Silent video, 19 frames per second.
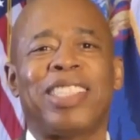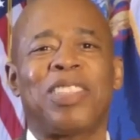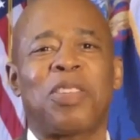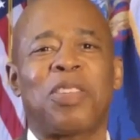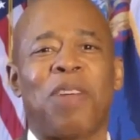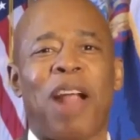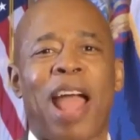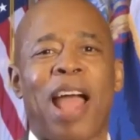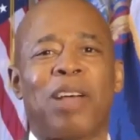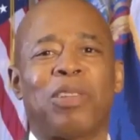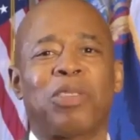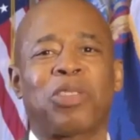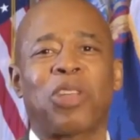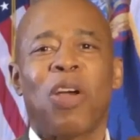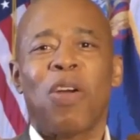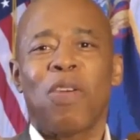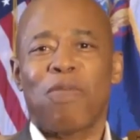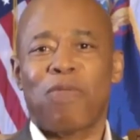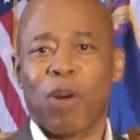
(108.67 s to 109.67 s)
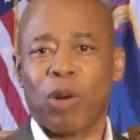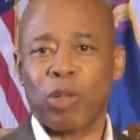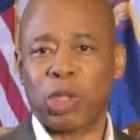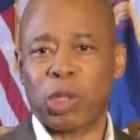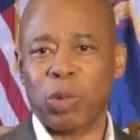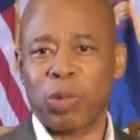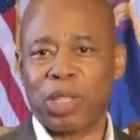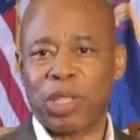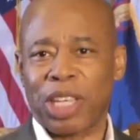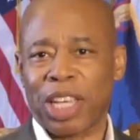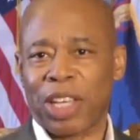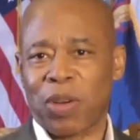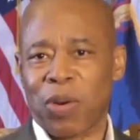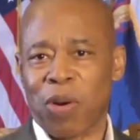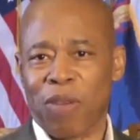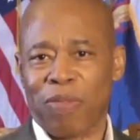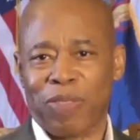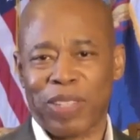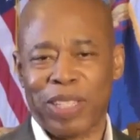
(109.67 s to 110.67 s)
Ground's virtual
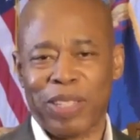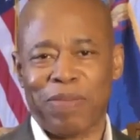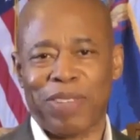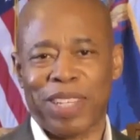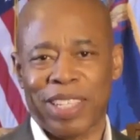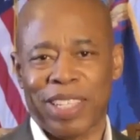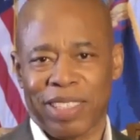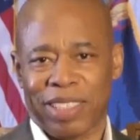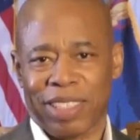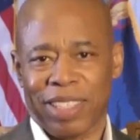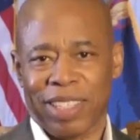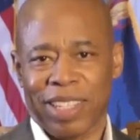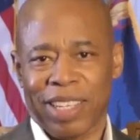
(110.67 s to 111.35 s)
kickoff event,